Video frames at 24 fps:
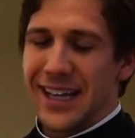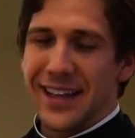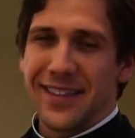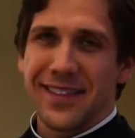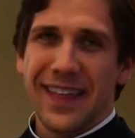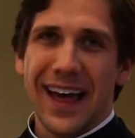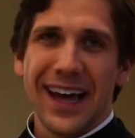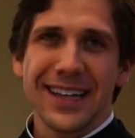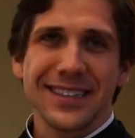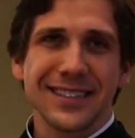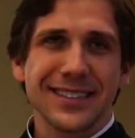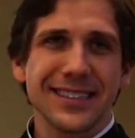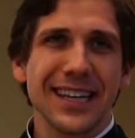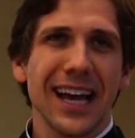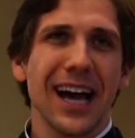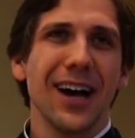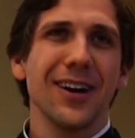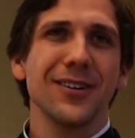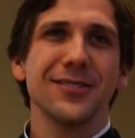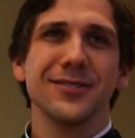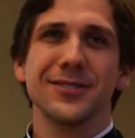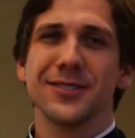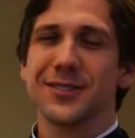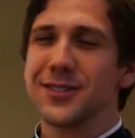That
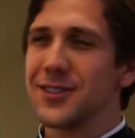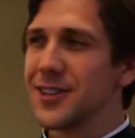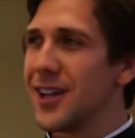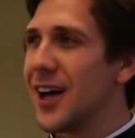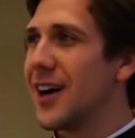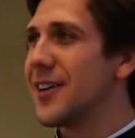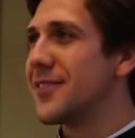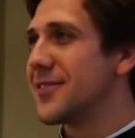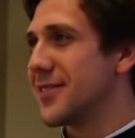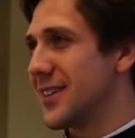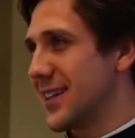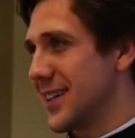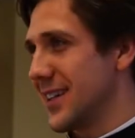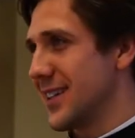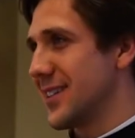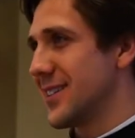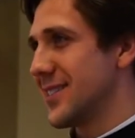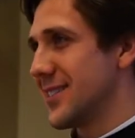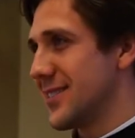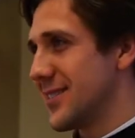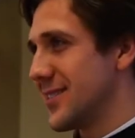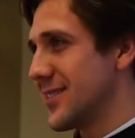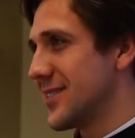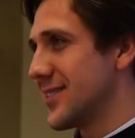sounds loving.
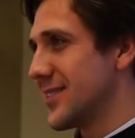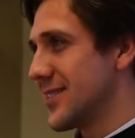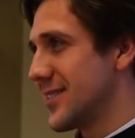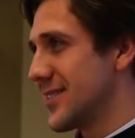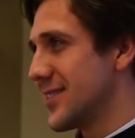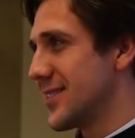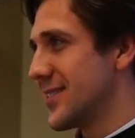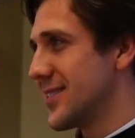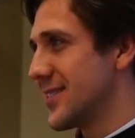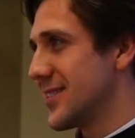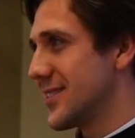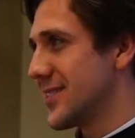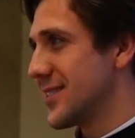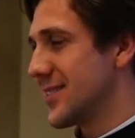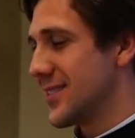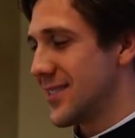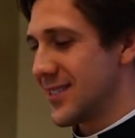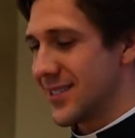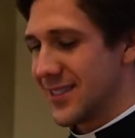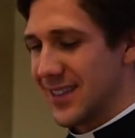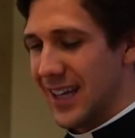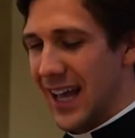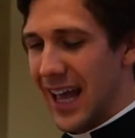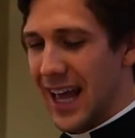
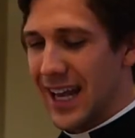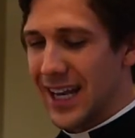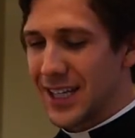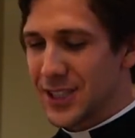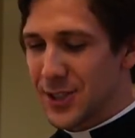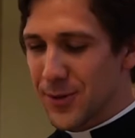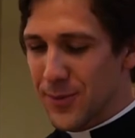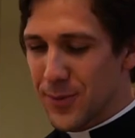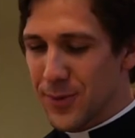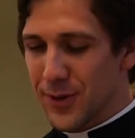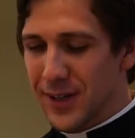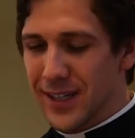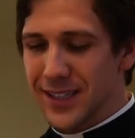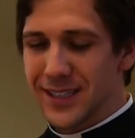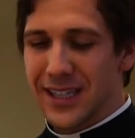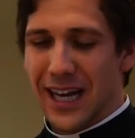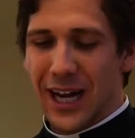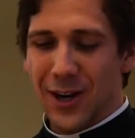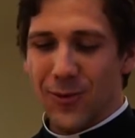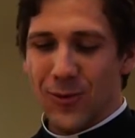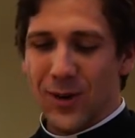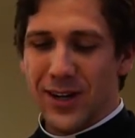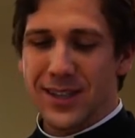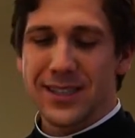And as a priest, I
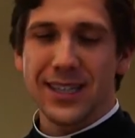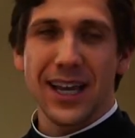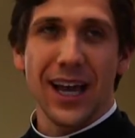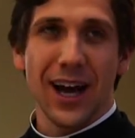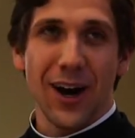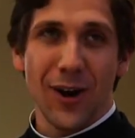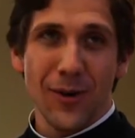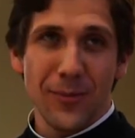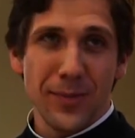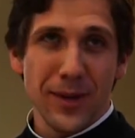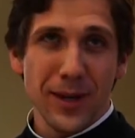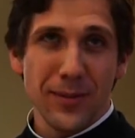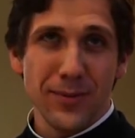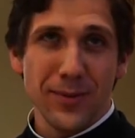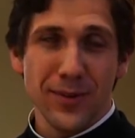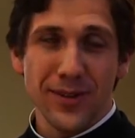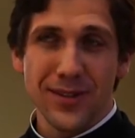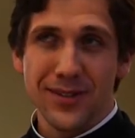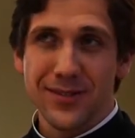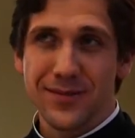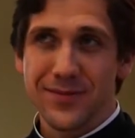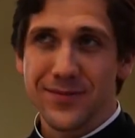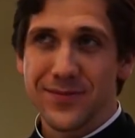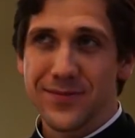want to help
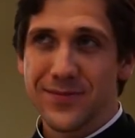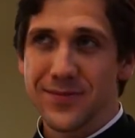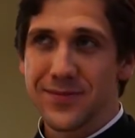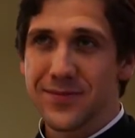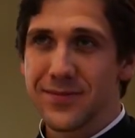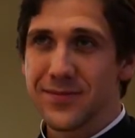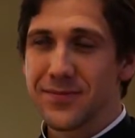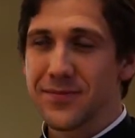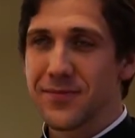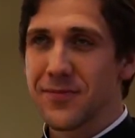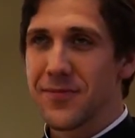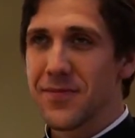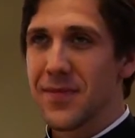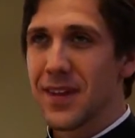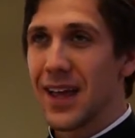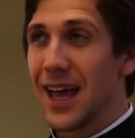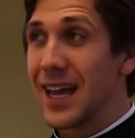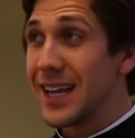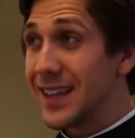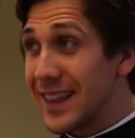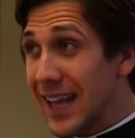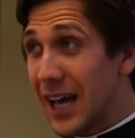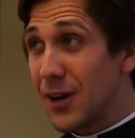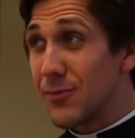people. And
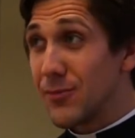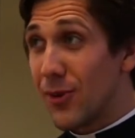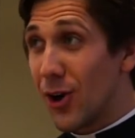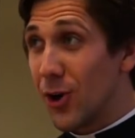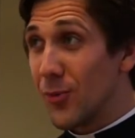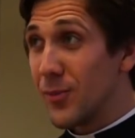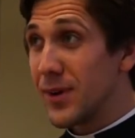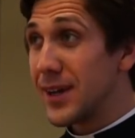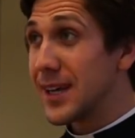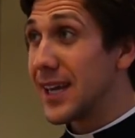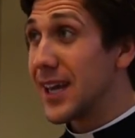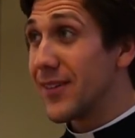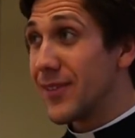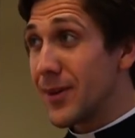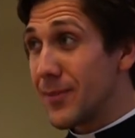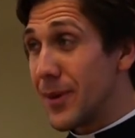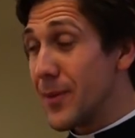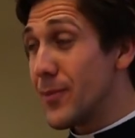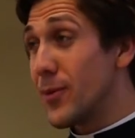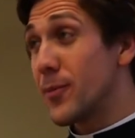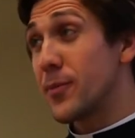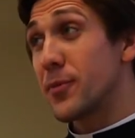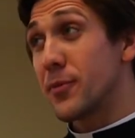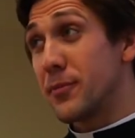in that moment, giving
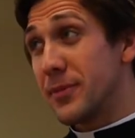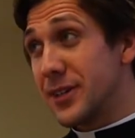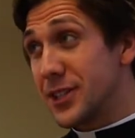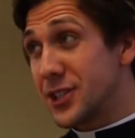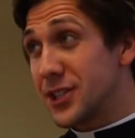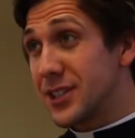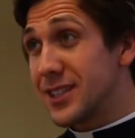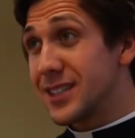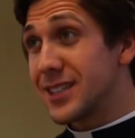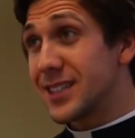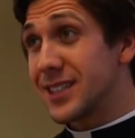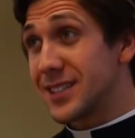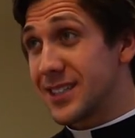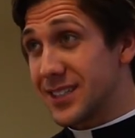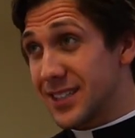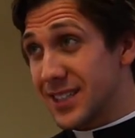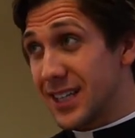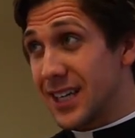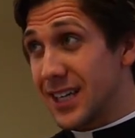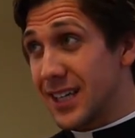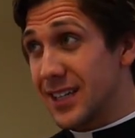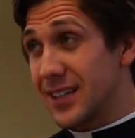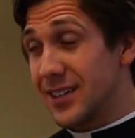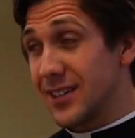people permission to
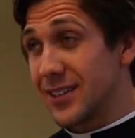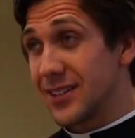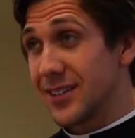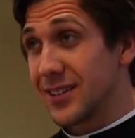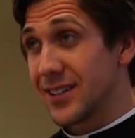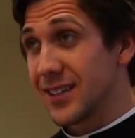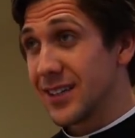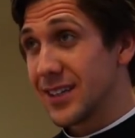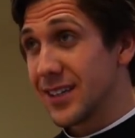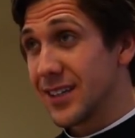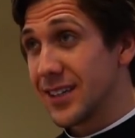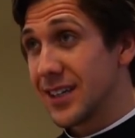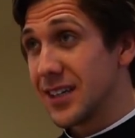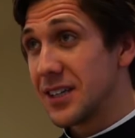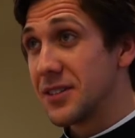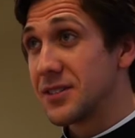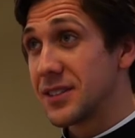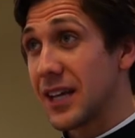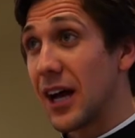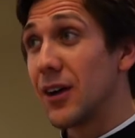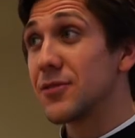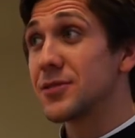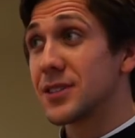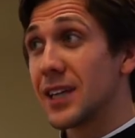sin
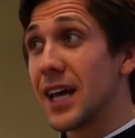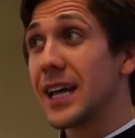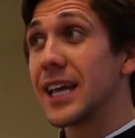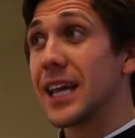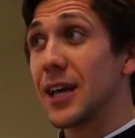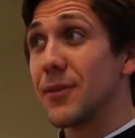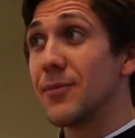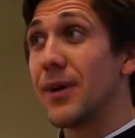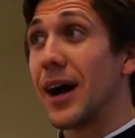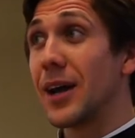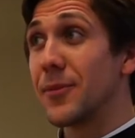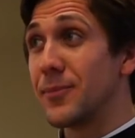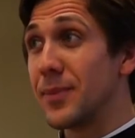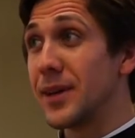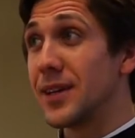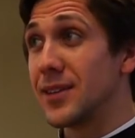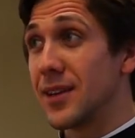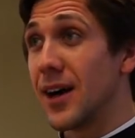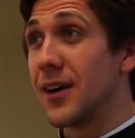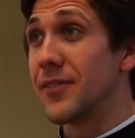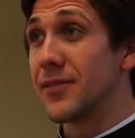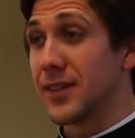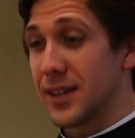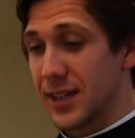sounds like it might be
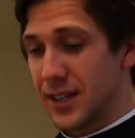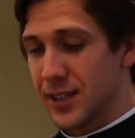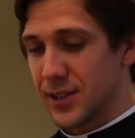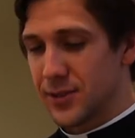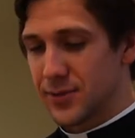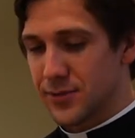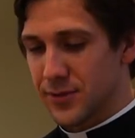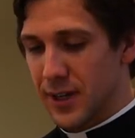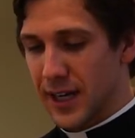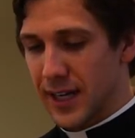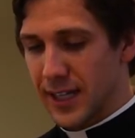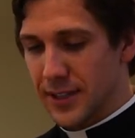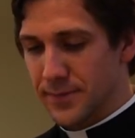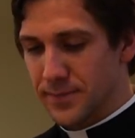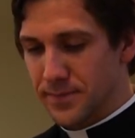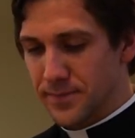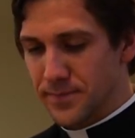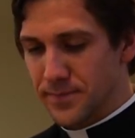loving, right?